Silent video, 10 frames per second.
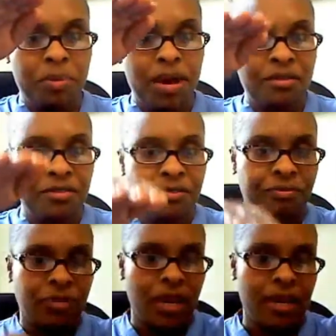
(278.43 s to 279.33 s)
not one
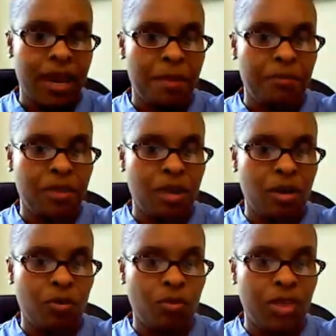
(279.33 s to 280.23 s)
above
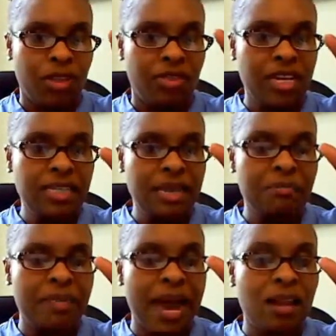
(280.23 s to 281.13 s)
and not below.
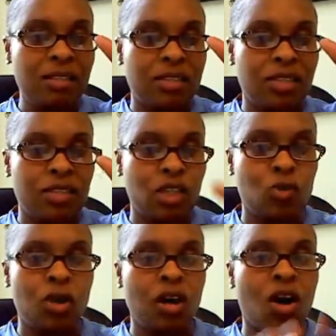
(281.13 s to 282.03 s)
These
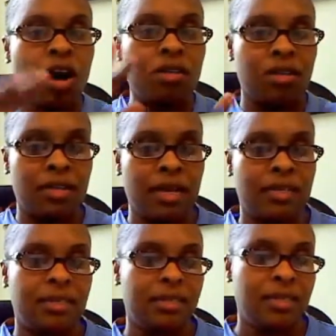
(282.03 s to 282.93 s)
imbalances is what
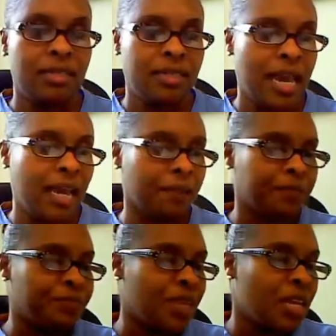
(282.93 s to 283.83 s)
causes that
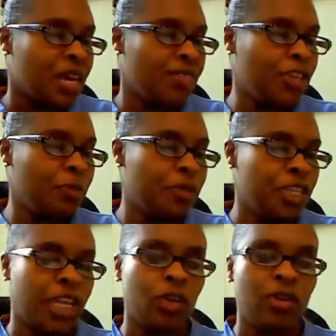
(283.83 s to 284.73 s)
disease state.
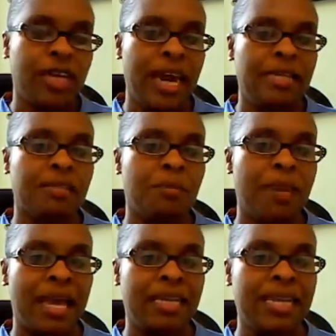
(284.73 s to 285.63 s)
In this
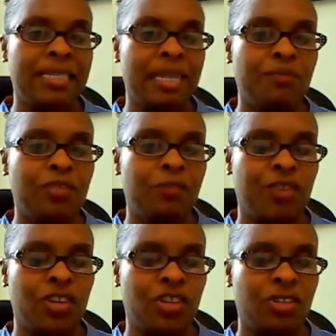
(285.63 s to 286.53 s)
particular case, a
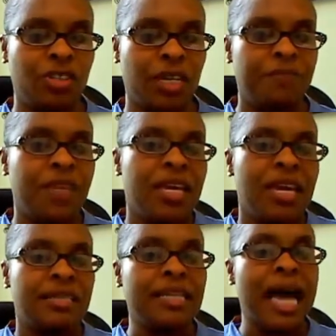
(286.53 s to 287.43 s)
magnesium
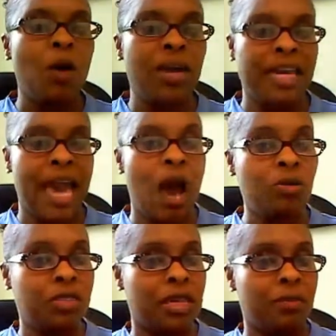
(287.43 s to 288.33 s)
deficiency is
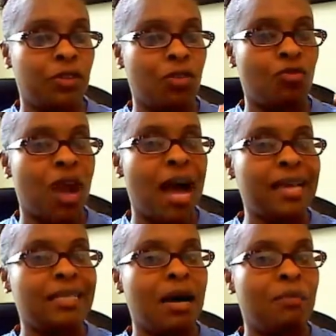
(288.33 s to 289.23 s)
allowing
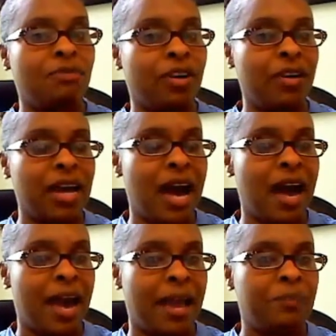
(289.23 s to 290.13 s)
calcium to rise
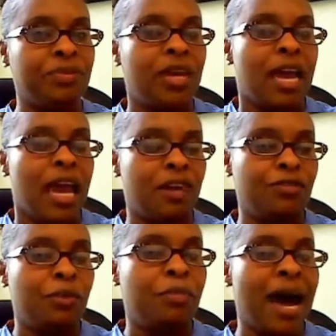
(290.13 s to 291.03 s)
up very
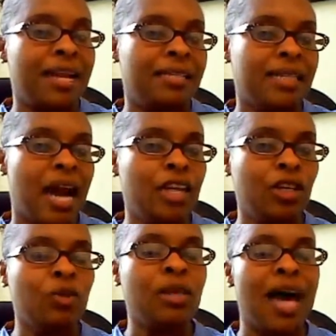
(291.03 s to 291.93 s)
high, and if the
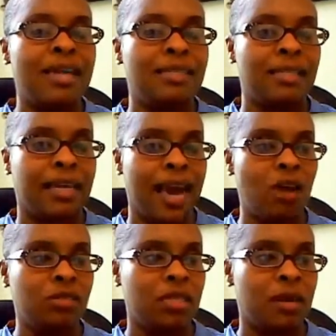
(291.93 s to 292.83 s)
body's not
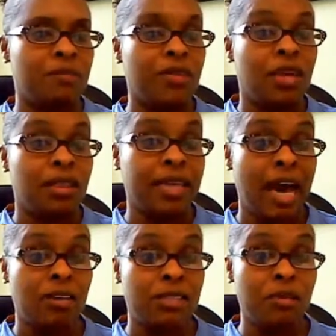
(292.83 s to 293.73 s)
utilizing the
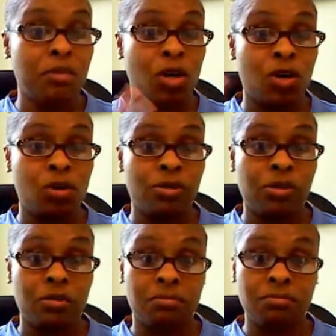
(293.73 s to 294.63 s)

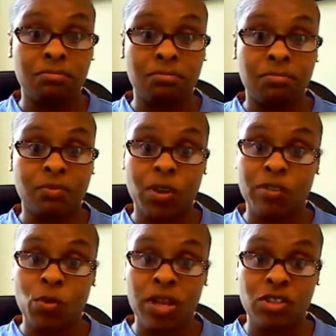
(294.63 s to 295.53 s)
calcium goes
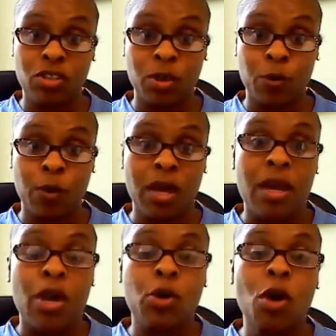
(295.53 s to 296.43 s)
wherever it
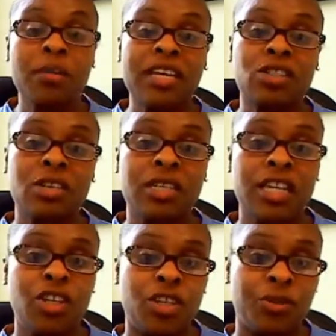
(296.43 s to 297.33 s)
wants to,
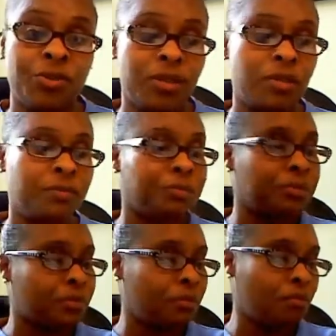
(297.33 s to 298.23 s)
normally into the
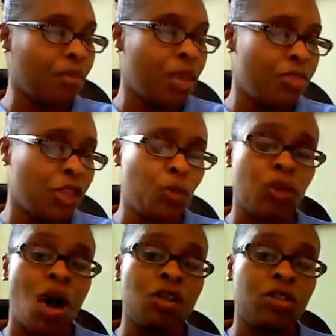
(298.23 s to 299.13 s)
tissues.
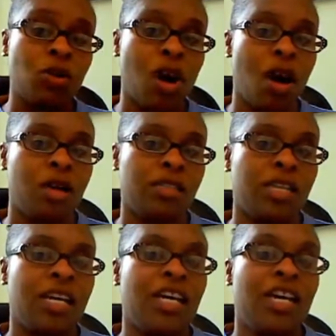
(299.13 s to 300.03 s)
This would
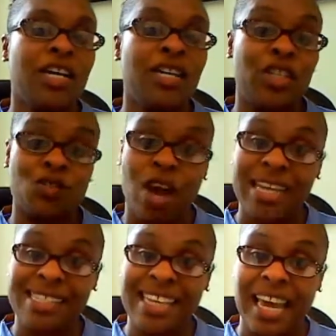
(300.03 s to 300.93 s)
also cause
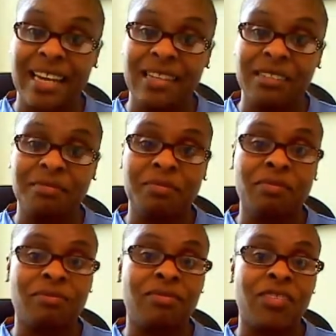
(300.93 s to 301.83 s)
dry
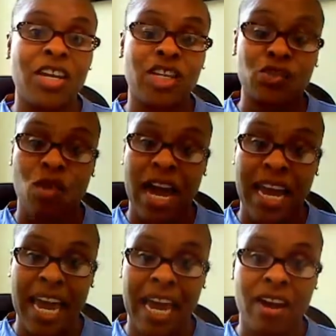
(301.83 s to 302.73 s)
skin,
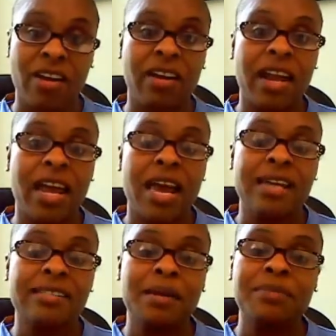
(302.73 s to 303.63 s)
dry
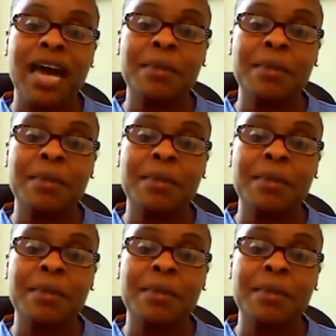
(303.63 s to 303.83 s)
hair,